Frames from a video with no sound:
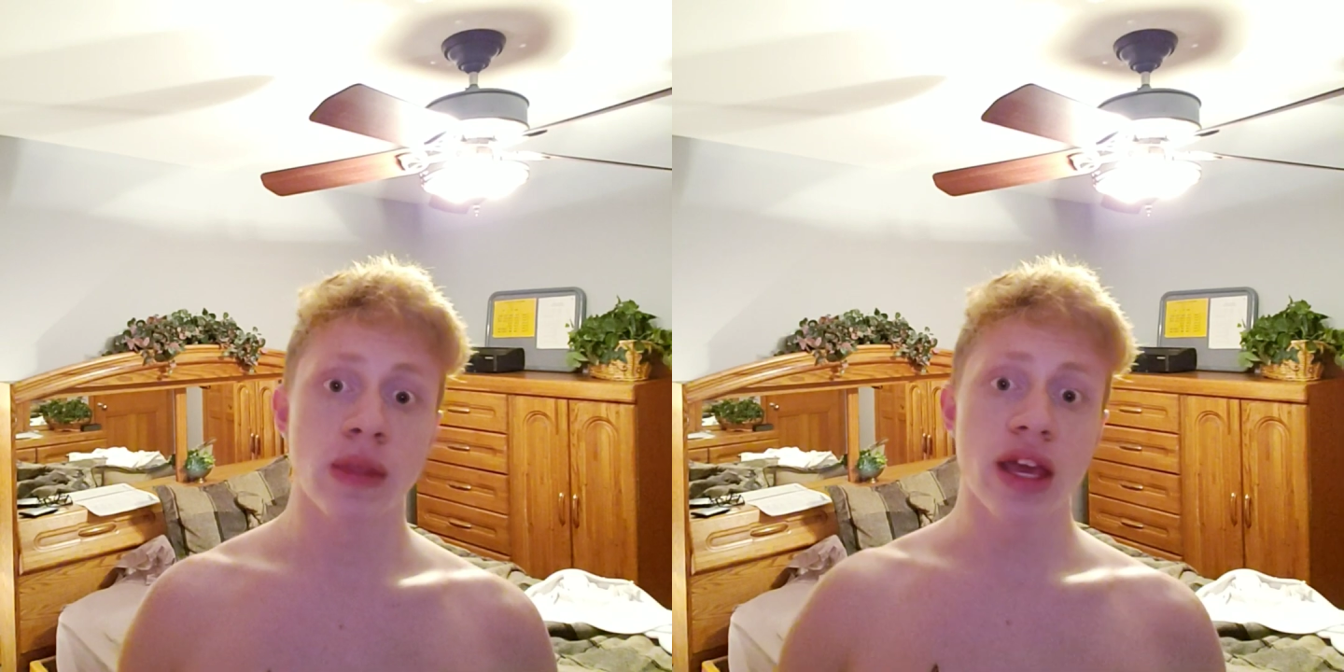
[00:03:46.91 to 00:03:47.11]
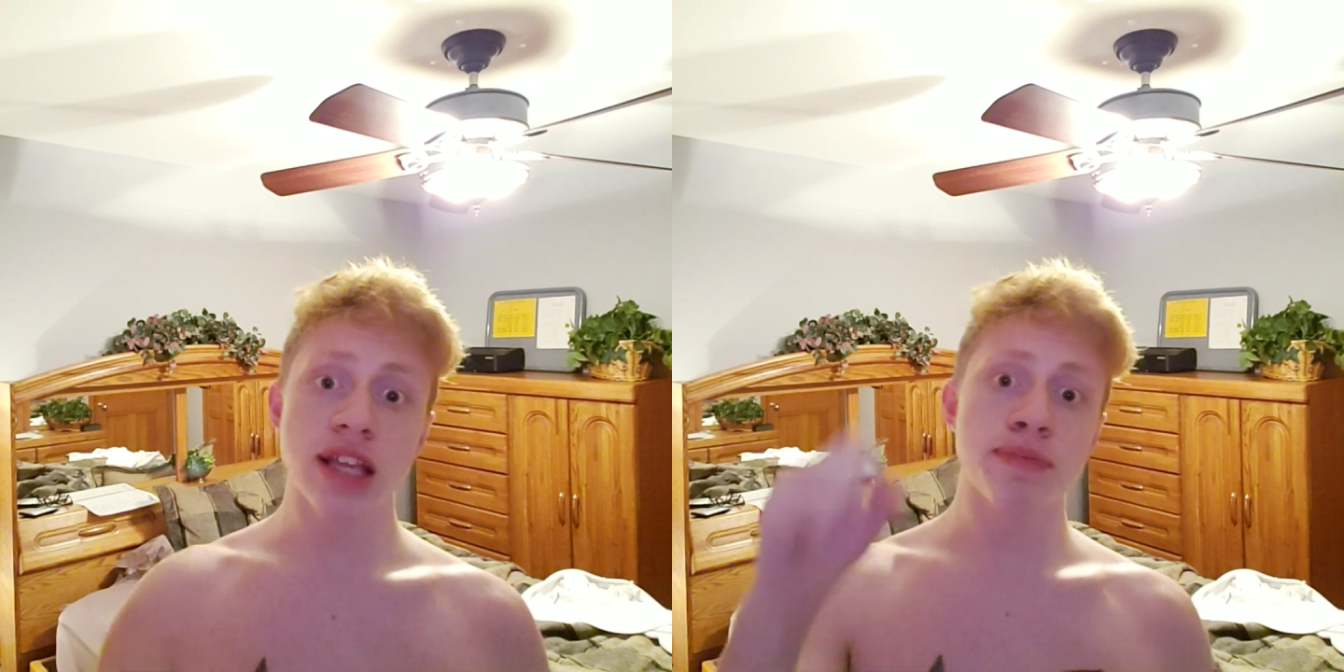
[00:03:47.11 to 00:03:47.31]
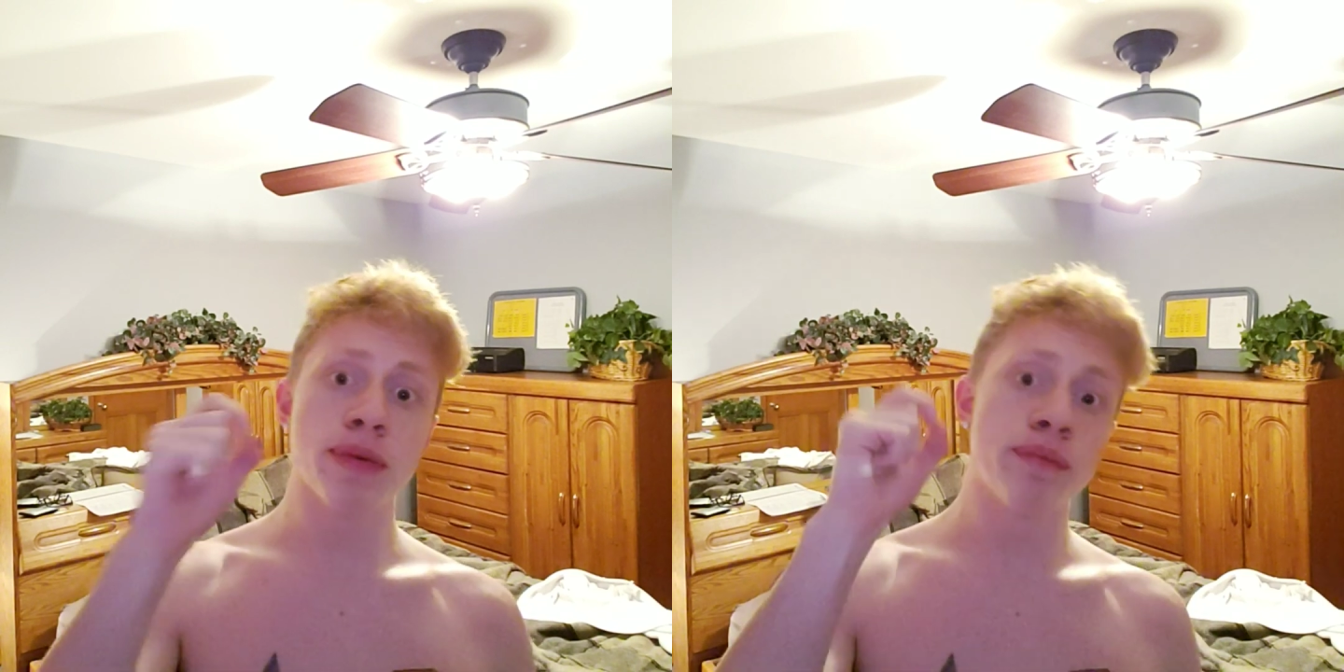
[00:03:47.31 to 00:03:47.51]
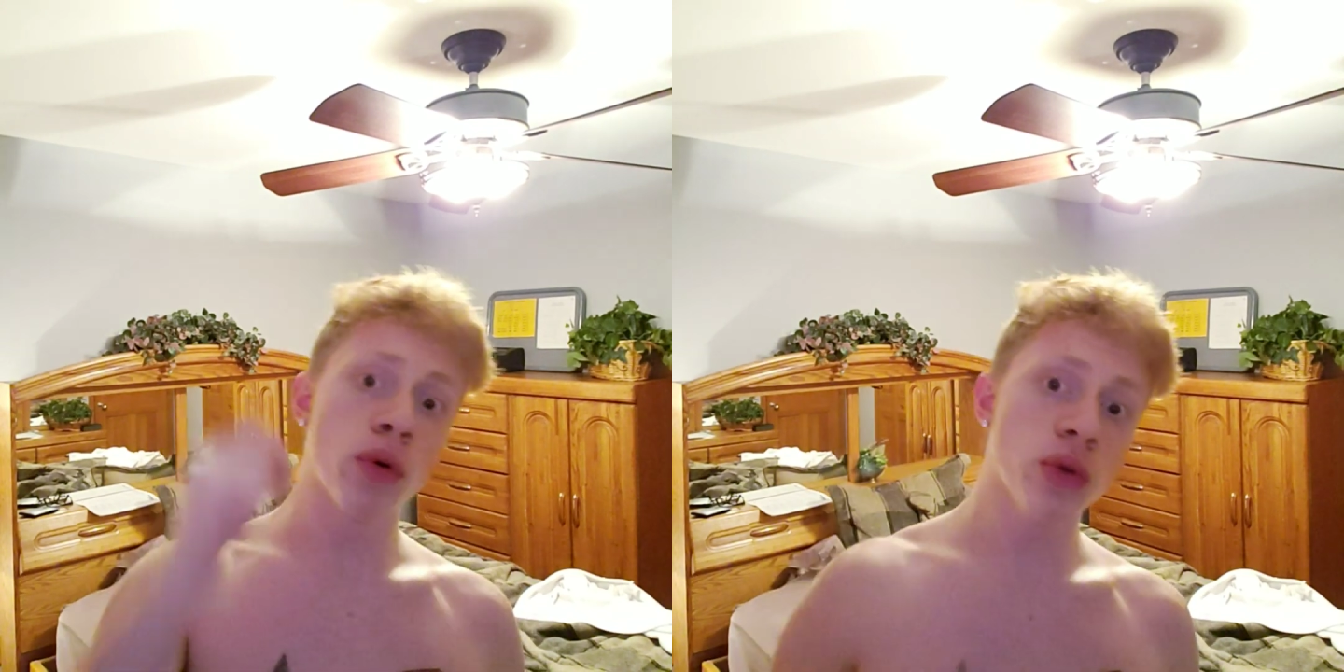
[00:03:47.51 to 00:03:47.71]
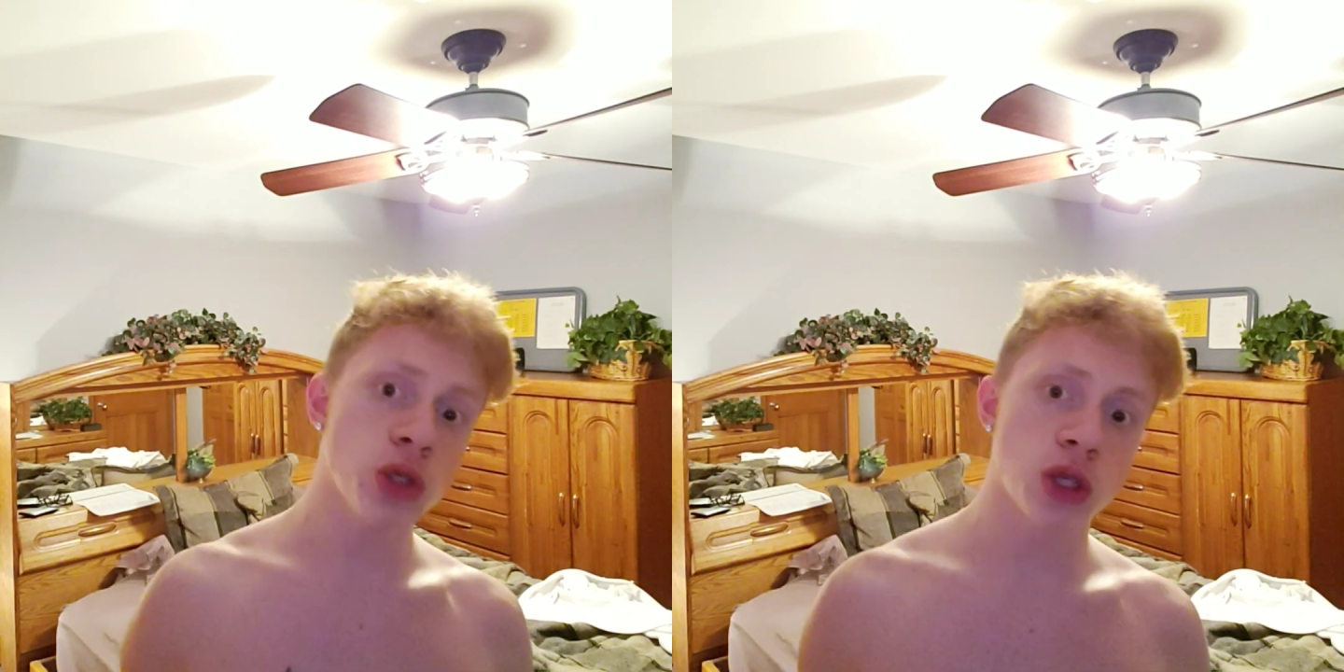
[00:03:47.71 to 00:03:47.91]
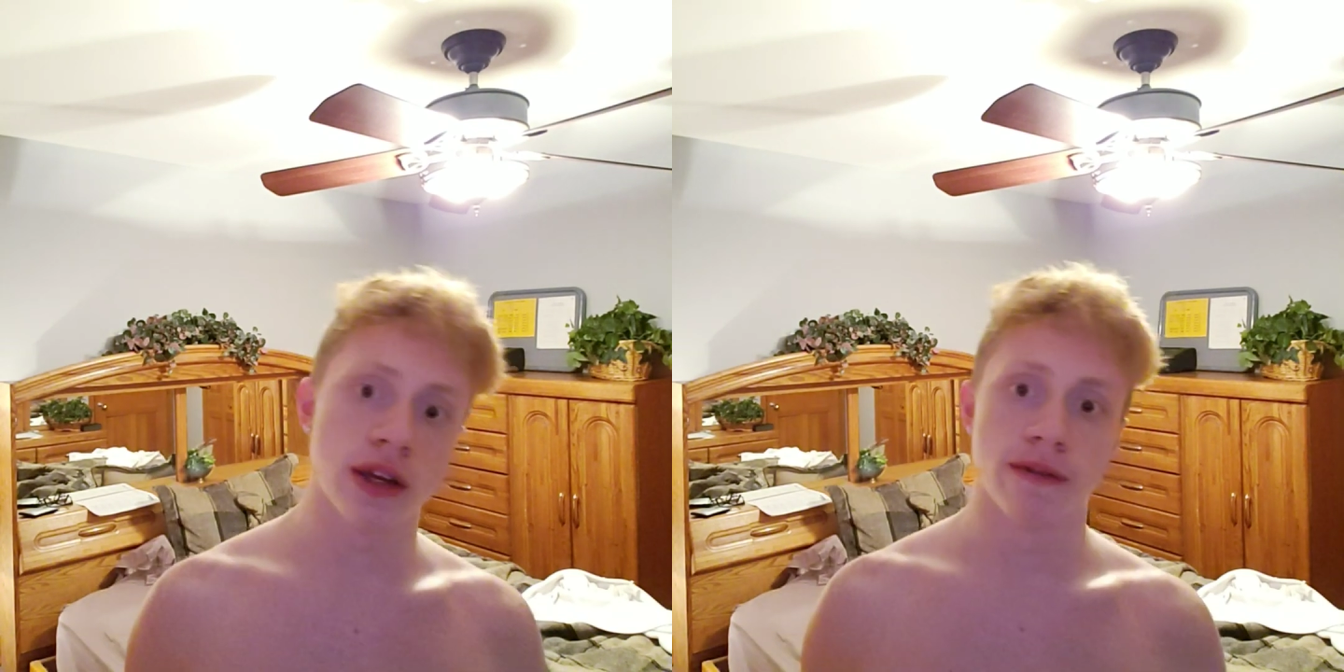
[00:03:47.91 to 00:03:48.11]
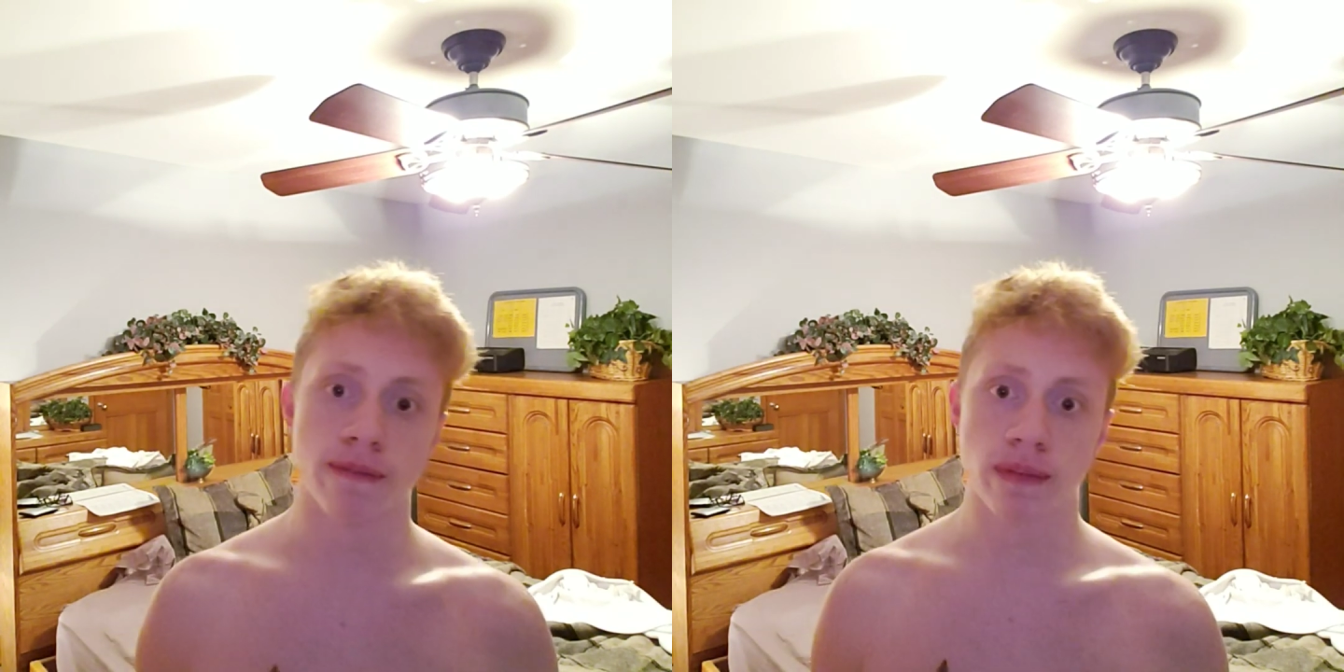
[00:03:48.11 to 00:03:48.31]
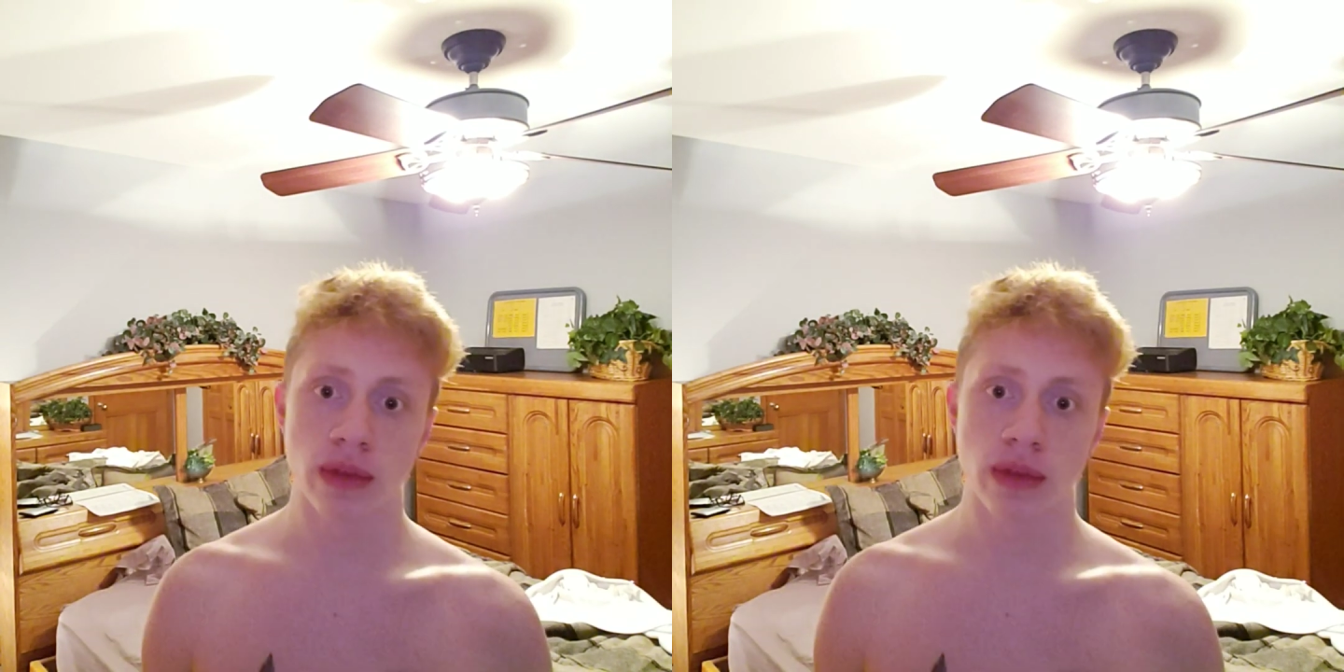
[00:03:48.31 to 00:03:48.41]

it's been bullshit.